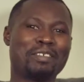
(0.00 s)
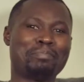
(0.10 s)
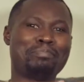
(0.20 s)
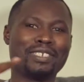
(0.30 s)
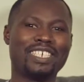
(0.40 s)
the
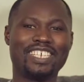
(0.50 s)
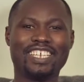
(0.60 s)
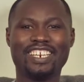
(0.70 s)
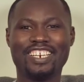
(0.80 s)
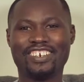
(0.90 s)

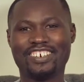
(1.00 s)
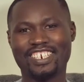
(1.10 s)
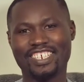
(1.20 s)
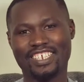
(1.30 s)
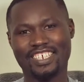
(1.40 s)

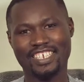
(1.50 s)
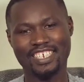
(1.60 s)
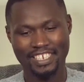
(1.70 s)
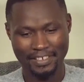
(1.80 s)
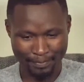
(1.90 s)
billionaire.
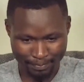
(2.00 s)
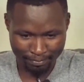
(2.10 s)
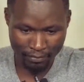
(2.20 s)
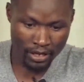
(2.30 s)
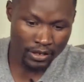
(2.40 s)

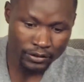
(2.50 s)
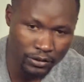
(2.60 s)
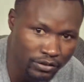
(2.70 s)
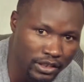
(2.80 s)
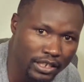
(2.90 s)

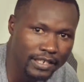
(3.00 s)
So today,